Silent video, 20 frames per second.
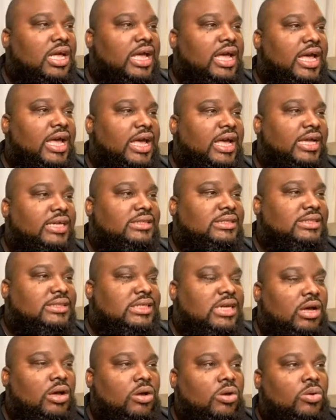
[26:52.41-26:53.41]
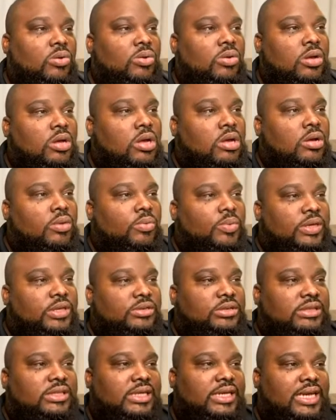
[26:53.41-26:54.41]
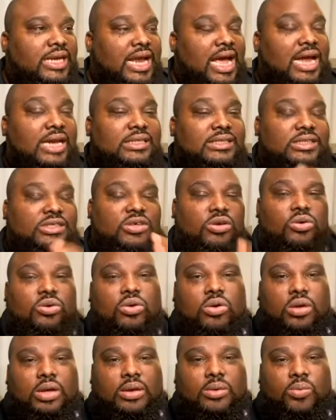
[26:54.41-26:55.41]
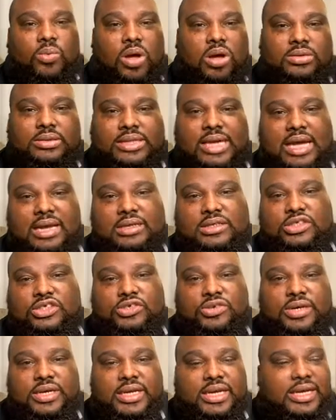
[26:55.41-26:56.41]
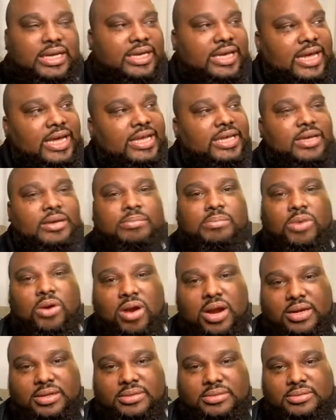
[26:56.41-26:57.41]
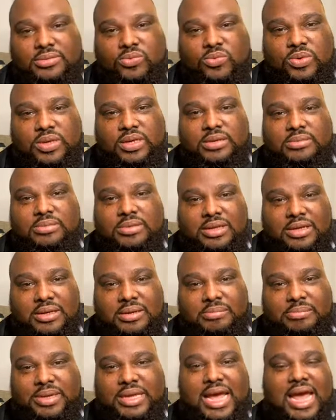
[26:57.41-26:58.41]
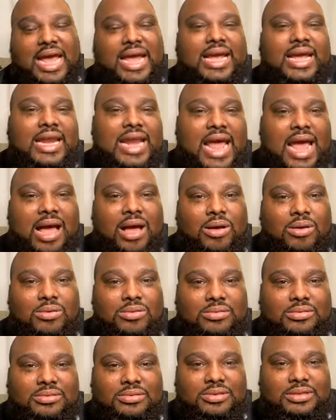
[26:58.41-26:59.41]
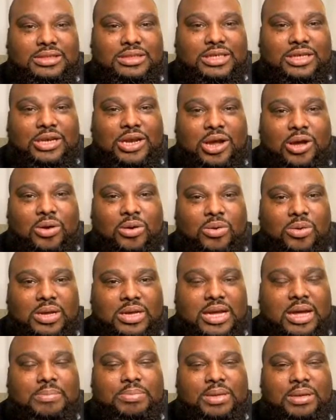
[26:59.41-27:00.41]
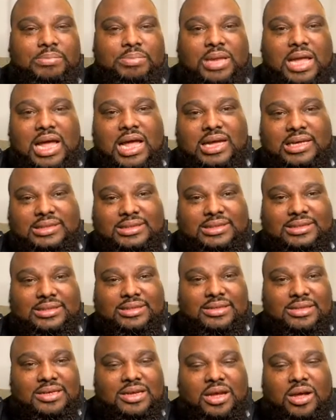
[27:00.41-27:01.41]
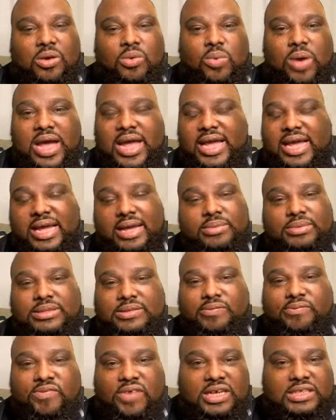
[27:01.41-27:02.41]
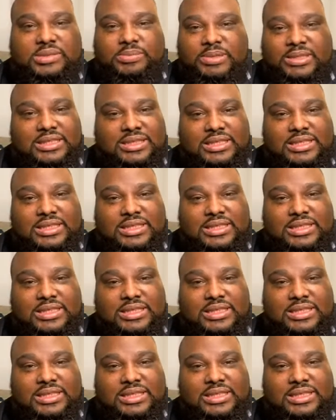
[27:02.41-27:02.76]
And so we used to walk down the street, and Kenyon Martin would be hanging out, a couple of blocks away. He was a freshman,